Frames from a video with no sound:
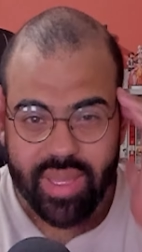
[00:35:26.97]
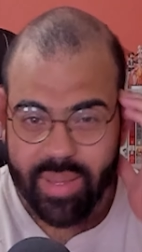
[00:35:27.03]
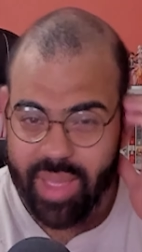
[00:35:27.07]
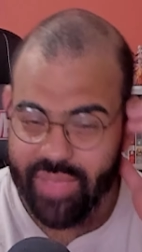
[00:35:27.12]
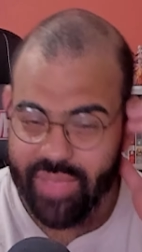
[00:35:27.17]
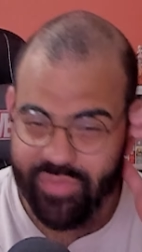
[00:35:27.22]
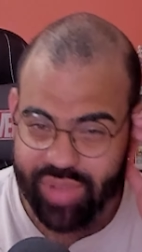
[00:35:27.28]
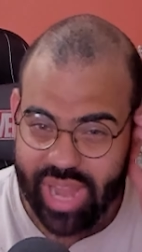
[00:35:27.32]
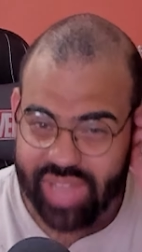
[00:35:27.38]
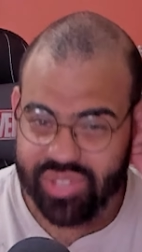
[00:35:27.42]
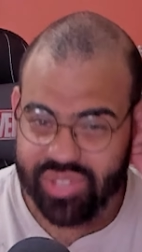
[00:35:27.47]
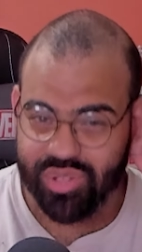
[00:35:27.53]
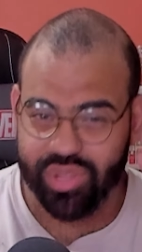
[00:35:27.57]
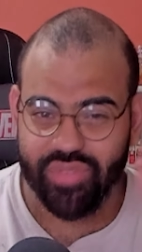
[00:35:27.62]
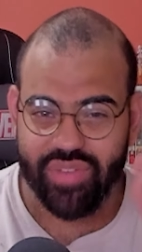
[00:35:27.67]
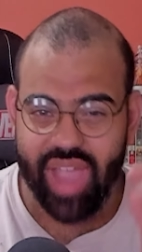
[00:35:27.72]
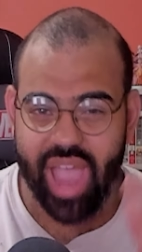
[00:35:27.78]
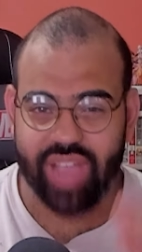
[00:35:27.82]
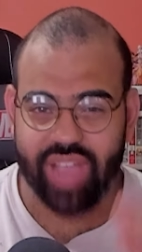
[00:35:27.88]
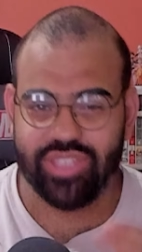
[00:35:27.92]
If you guys enjoyed the
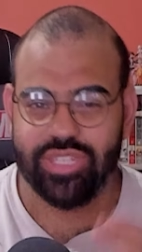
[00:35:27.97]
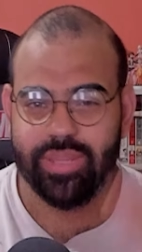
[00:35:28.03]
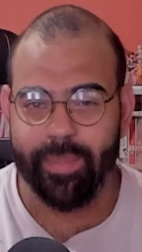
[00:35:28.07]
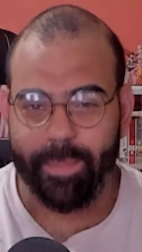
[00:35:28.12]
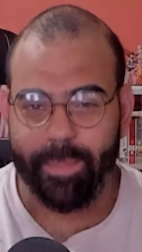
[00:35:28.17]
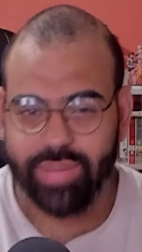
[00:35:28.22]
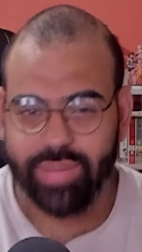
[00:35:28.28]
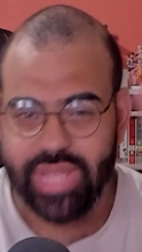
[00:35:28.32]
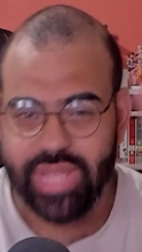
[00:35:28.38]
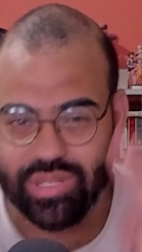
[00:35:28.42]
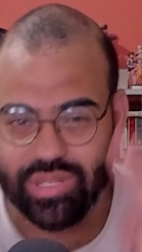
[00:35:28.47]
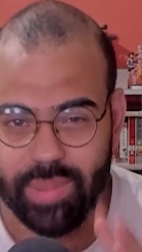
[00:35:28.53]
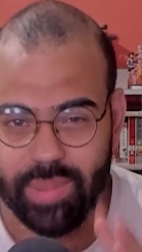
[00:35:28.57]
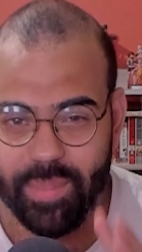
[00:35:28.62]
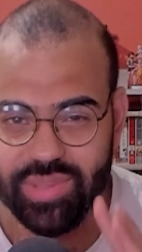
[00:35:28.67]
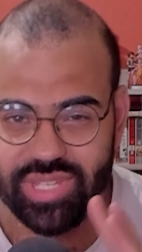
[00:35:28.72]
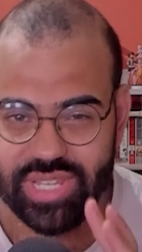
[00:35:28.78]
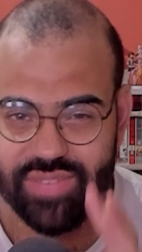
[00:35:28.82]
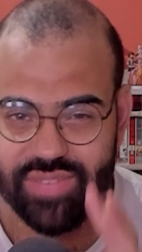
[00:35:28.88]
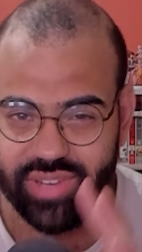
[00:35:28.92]
reaction, please remember
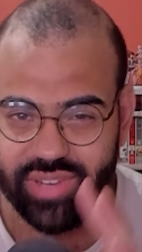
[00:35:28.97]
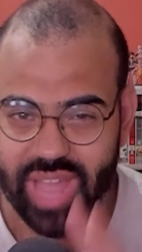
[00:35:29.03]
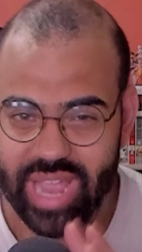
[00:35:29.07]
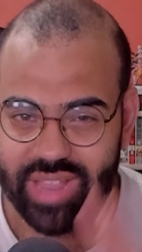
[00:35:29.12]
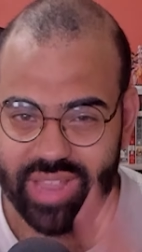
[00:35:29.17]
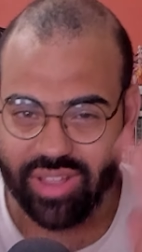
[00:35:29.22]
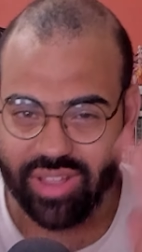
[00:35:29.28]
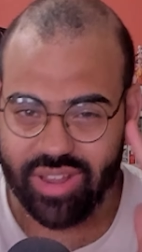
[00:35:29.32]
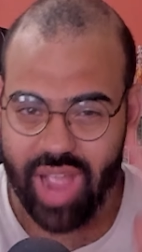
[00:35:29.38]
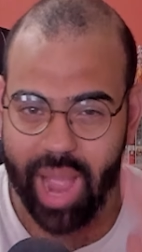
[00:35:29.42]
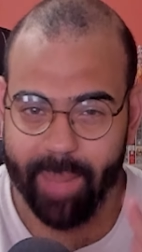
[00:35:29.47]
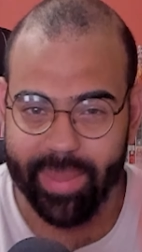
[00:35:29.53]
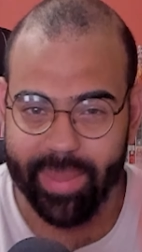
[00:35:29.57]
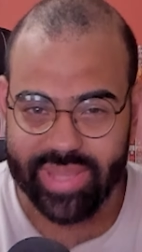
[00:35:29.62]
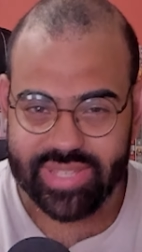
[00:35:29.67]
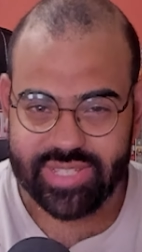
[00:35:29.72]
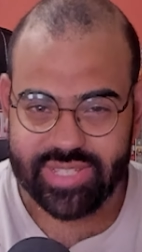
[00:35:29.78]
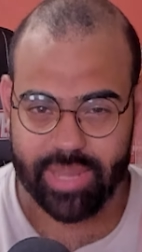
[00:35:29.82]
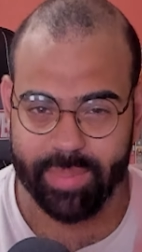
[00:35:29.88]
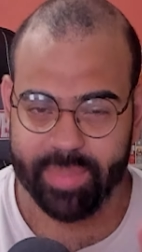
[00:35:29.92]
to leave a like, comment,
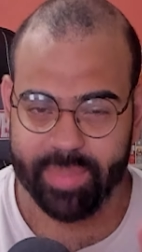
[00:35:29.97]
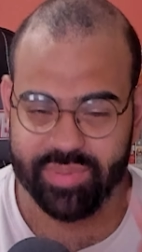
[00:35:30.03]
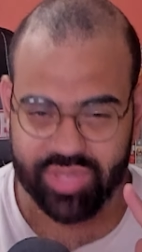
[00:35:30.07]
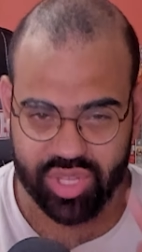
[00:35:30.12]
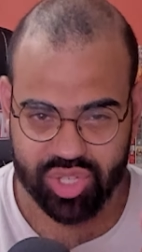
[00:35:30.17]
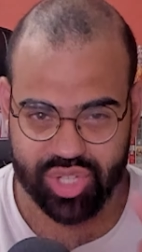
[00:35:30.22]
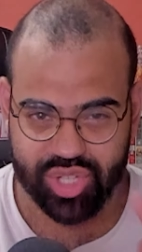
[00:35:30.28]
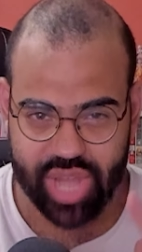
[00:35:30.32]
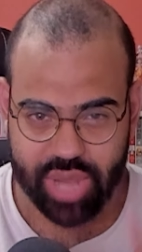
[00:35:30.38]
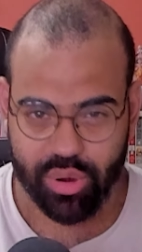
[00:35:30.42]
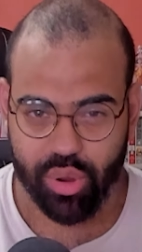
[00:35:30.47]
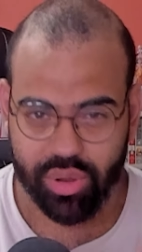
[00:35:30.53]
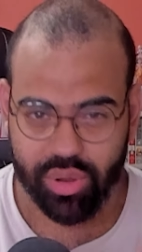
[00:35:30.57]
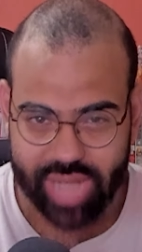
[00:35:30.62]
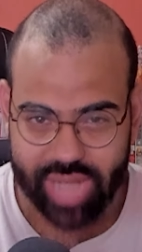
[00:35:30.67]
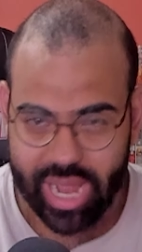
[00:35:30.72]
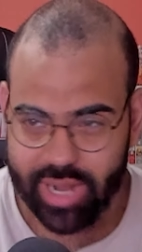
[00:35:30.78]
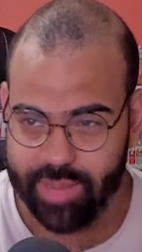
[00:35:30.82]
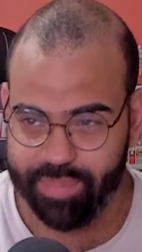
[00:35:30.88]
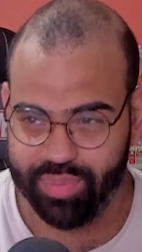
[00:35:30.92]
sub up to the channel.
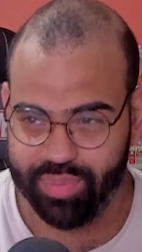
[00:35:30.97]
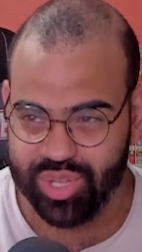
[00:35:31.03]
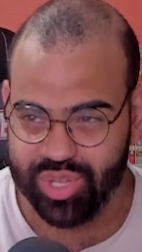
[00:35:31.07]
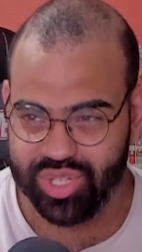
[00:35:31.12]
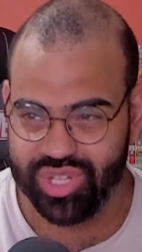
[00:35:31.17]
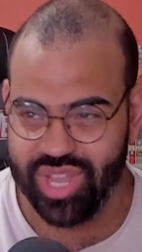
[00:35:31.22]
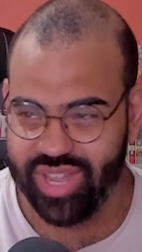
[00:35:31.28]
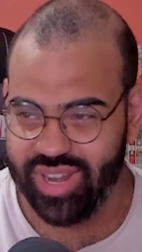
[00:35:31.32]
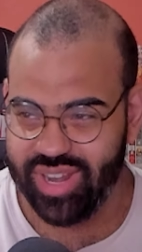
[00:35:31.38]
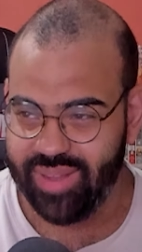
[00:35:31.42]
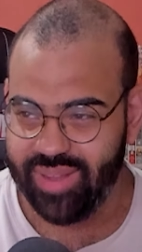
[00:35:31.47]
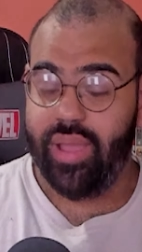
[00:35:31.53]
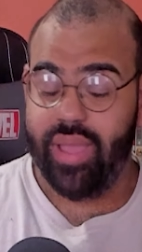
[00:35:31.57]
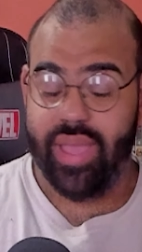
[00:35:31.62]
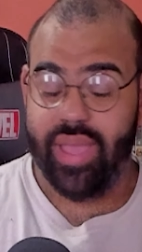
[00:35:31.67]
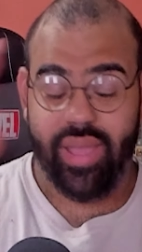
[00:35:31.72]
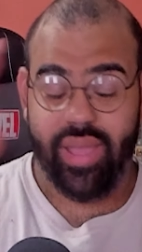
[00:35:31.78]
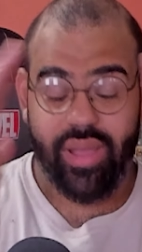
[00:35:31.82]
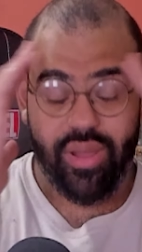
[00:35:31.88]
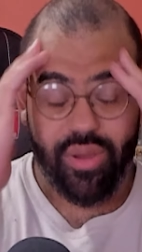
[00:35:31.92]
Gladly appreciate it.
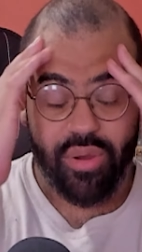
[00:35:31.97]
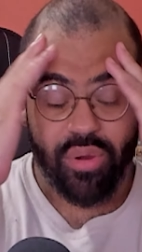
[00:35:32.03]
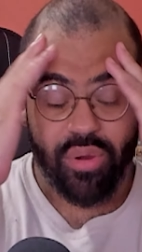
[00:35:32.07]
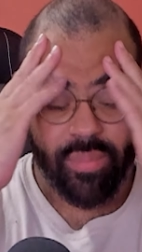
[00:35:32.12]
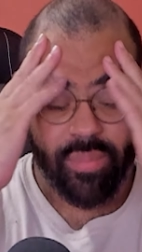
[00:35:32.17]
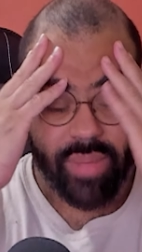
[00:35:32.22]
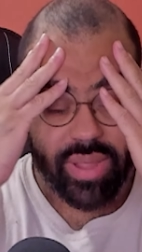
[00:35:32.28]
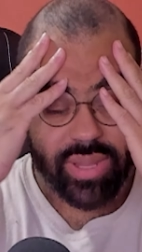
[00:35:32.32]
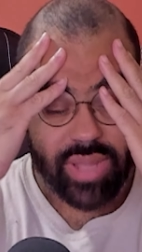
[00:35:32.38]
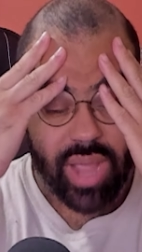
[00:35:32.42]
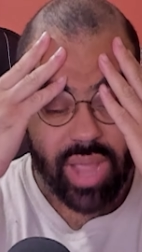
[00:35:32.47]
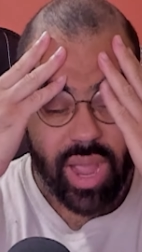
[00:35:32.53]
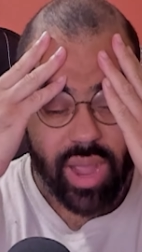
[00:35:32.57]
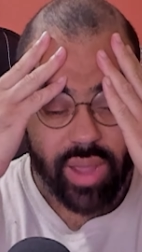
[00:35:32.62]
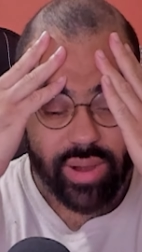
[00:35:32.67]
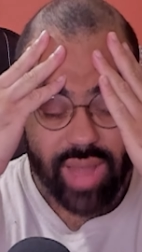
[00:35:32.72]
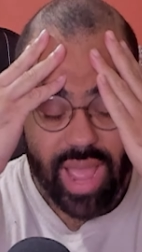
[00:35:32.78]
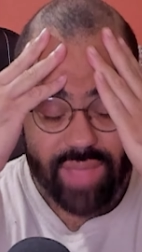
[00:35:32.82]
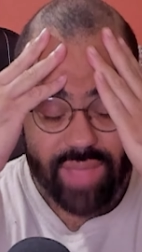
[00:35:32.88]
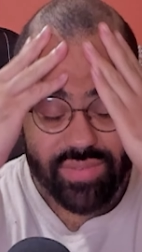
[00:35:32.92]
Oh my
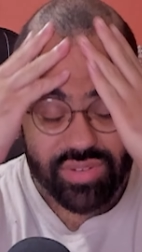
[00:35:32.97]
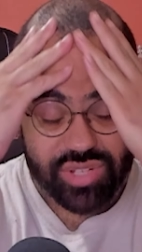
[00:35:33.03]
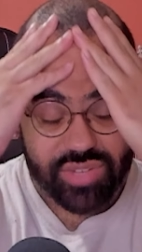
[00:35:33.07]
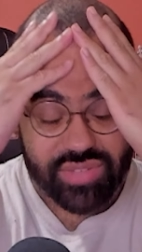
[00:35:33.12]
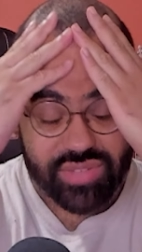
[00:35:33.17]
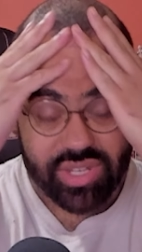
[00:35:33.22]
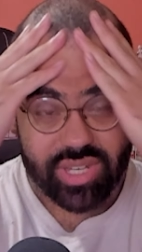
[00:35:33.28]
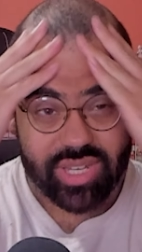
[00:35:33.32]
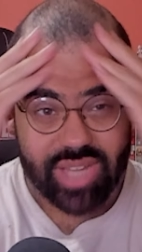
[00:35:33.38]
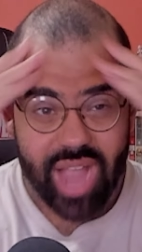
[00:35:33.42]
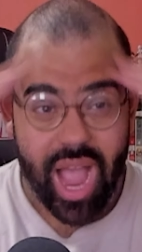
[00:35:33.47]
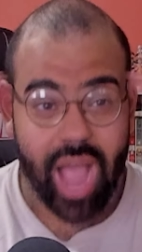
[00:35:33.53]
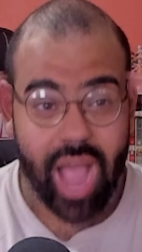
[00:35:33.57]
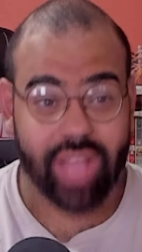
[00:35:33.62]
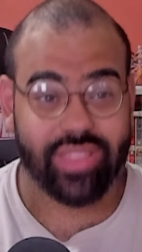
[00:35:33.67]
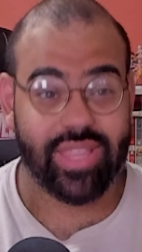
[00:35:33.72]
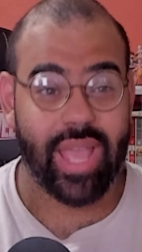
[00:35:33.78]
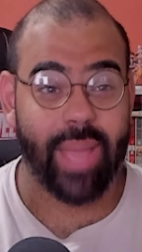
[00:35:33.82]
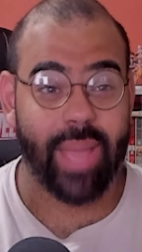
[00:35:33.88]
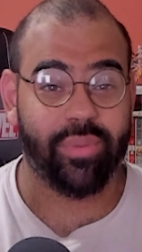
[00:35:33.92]
God. Have yourselves a
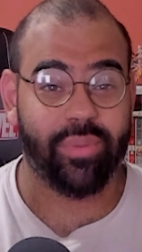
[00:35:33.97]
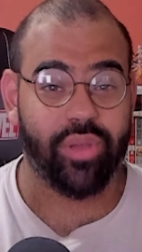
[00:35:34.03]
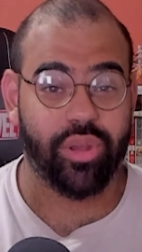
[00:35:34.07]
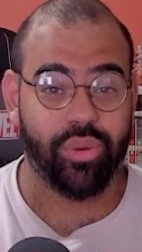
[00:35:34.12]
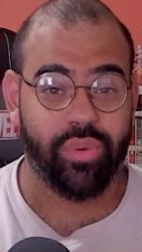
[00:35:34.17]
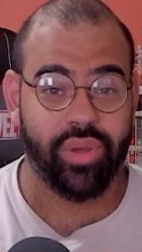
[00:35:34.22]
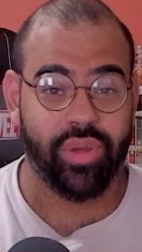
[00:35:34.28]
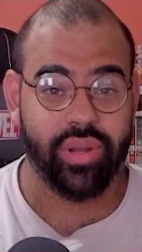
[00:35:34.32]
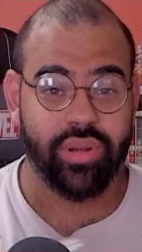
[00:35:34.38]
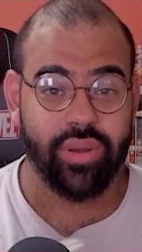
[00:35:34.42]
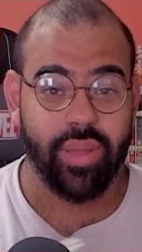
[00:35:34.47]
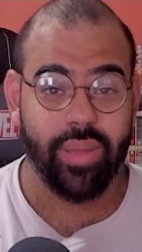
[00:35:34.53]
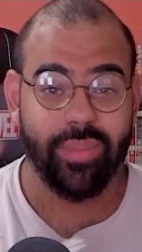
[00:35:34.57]
goddamn good one.